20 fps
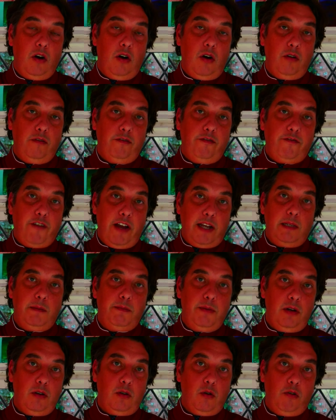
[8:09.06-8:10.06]
on
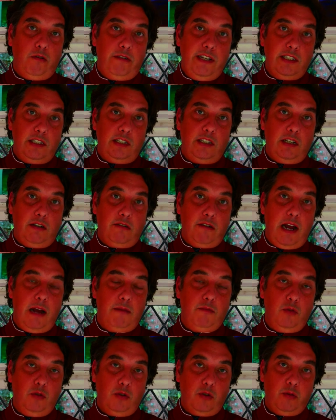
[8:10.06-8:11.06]
Facebook or
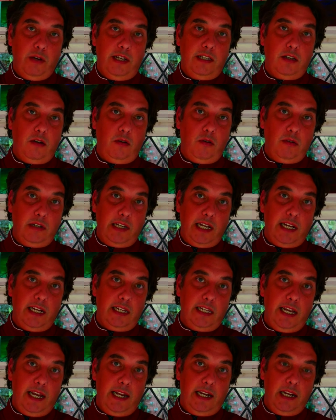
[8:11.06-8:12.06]
Instagram or Twitter or
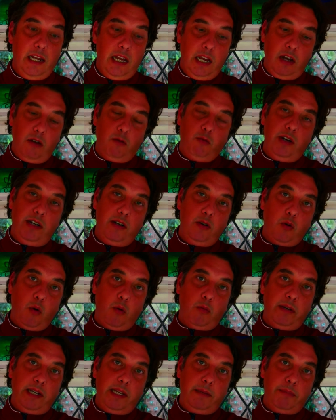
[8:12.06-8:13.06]
LinkedIn would
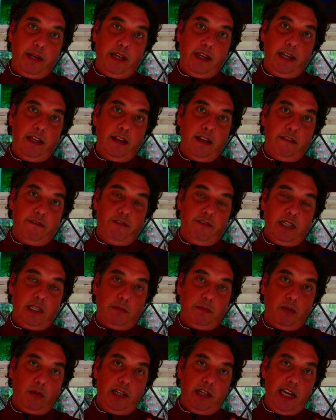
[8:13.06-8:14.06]
normally be
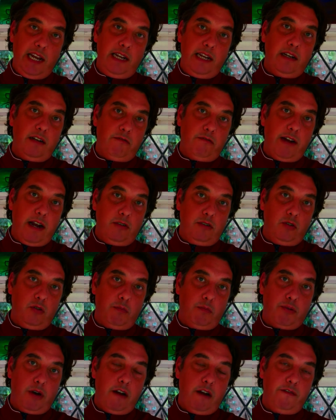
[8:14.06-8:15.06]
visible in and around
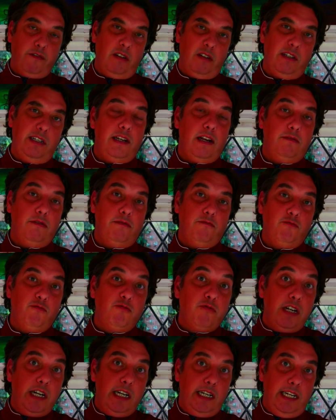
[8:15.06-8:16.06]
your profile. So you
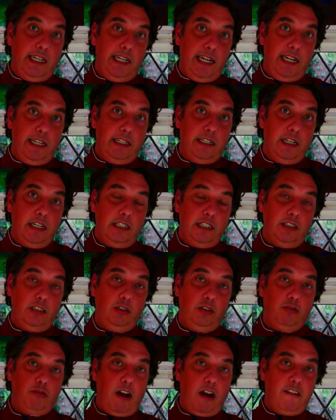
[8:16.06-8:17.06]
don't really need
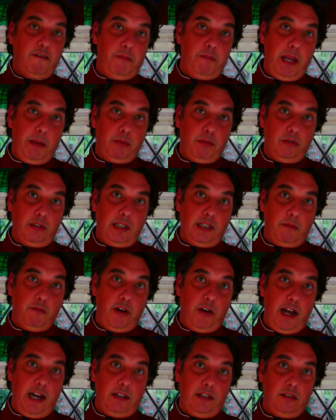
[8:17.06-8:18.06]
to drive people
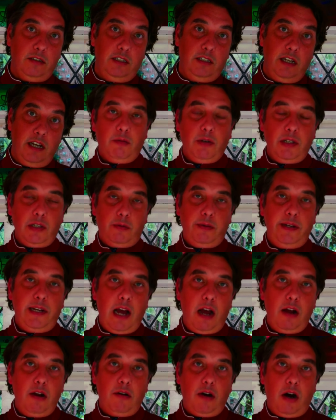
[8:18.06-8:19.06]
somewhere else. So once we
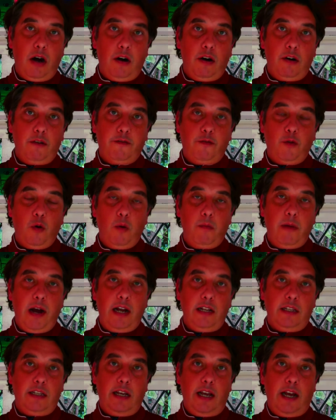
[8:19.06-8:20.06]
know our
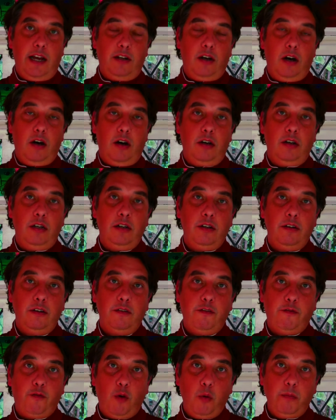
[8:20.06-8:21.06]
format and our
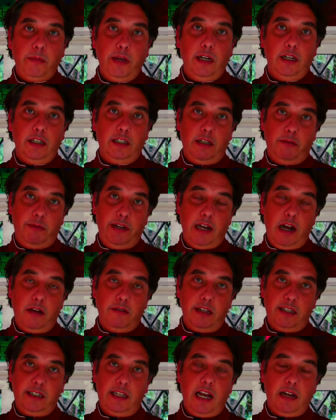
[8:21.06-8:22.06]
formula, so we know
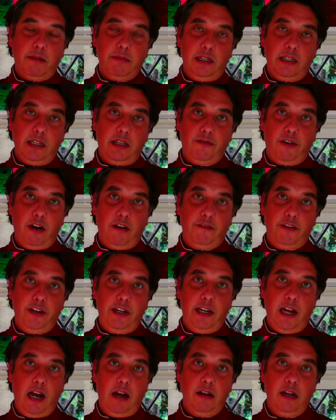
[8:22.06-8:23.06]
the segments of our
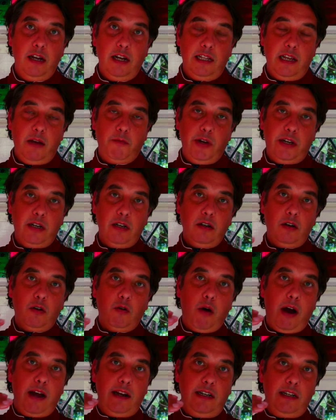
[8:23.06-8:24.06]
video, then we can
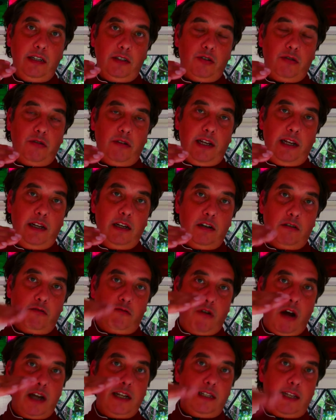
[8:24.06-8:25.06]
quite literally
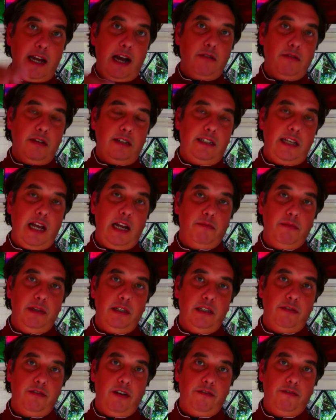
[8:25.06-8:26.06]
write down the
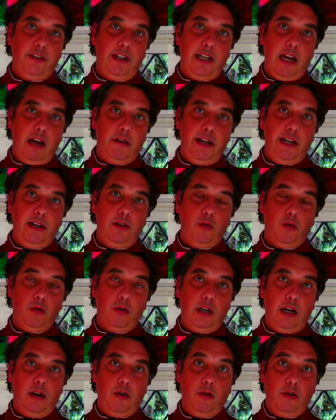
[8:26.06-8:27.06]
segments of our video in
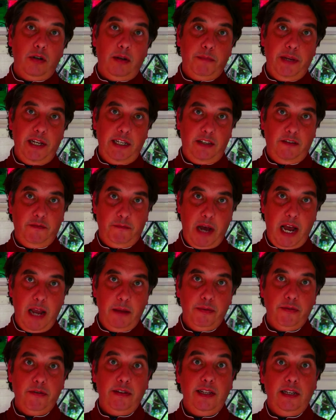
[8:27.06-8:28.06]
order on a piece of
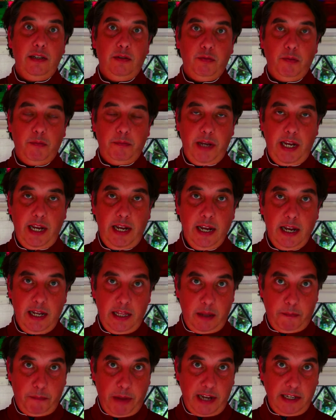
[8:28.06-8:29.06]
paper, and this would be
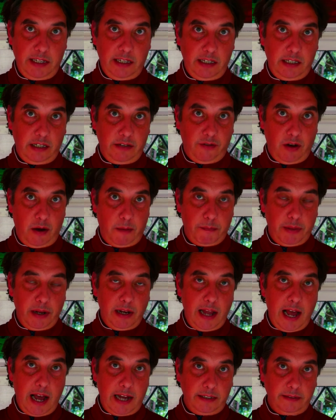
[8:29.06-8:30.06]
the basis of our
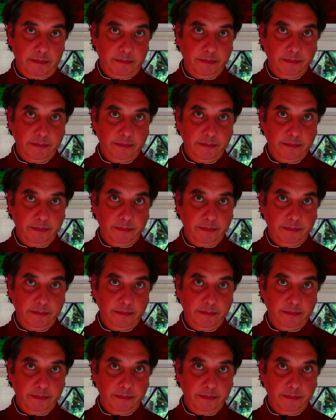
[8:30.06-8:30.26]
plan.